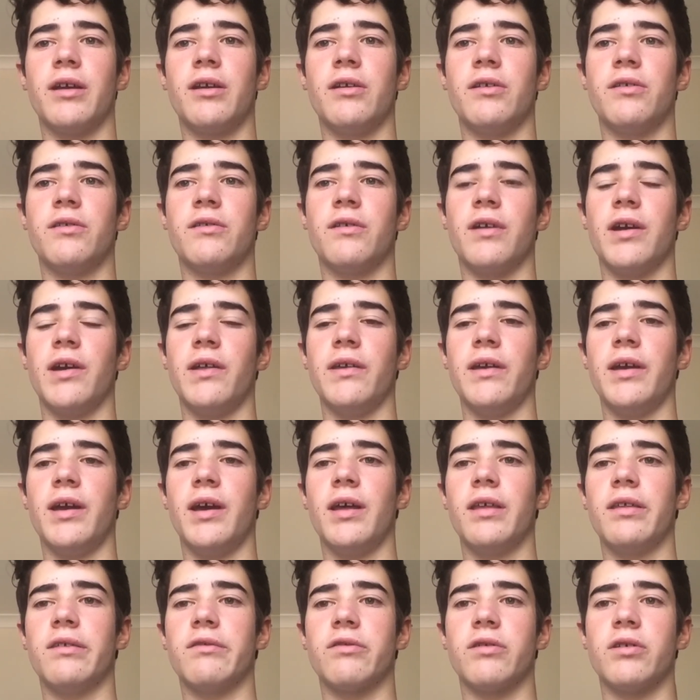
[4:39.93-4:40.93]
in Australia
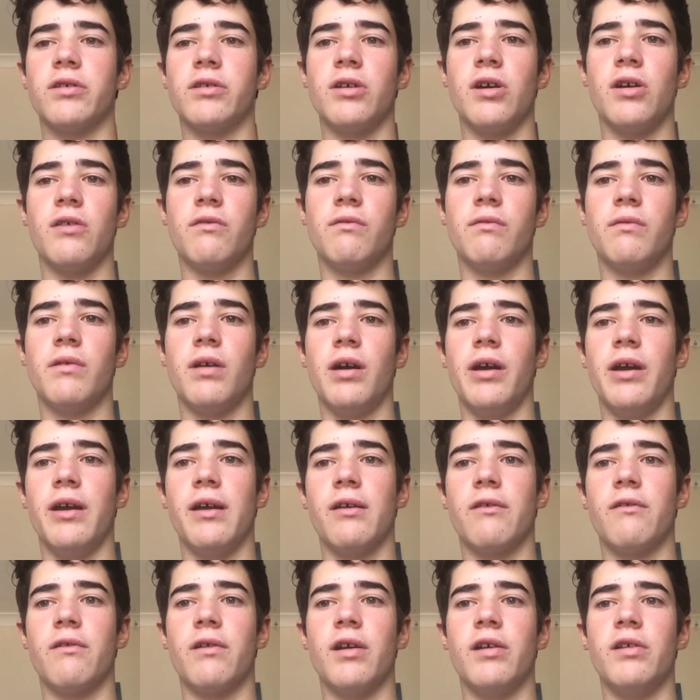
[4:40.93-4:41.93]
has
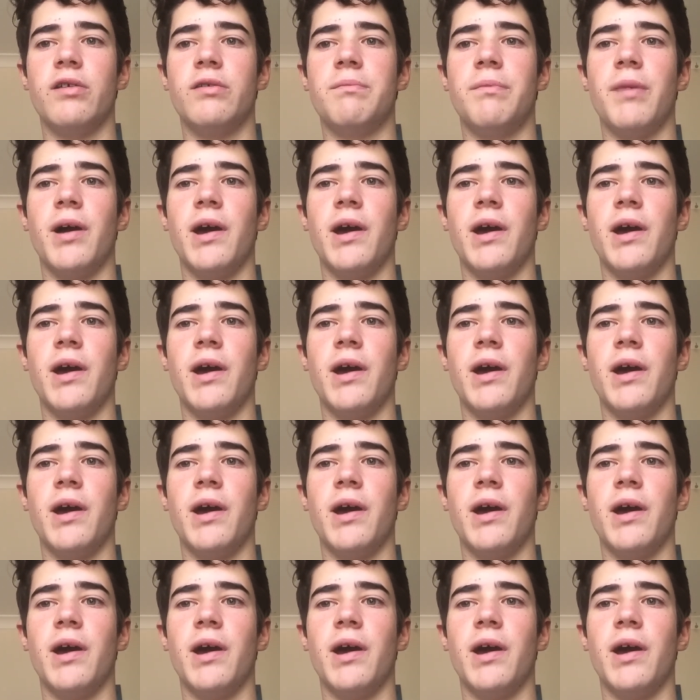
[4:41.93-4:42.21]
increased